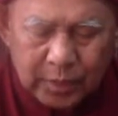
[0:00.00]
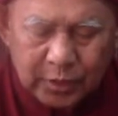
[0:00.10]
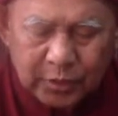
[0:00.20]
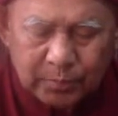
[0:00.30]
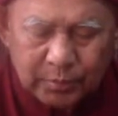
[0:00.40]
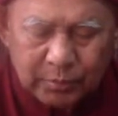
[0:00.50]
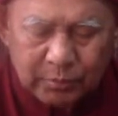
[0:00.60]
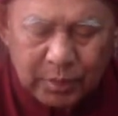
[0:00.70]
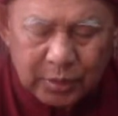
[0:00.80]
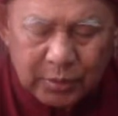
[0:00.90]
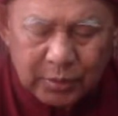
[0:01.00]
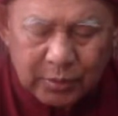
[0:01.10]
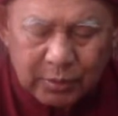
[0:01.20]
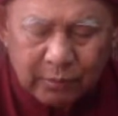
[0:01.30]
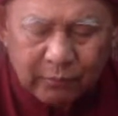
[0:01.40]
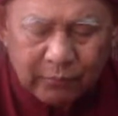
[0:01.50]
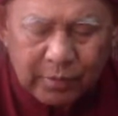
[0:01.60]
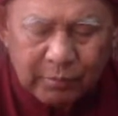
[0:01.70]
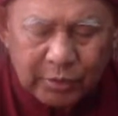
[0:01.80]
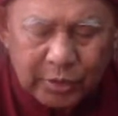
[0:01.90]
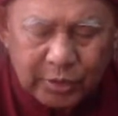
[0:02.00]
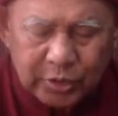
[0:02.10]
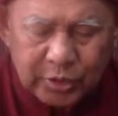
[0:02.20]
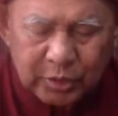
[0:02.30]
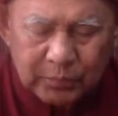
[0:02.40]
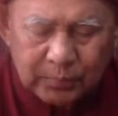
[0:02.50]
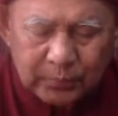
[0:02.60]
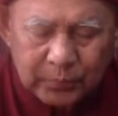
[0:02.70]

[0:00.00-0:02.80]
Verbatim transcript: experience, very distinct,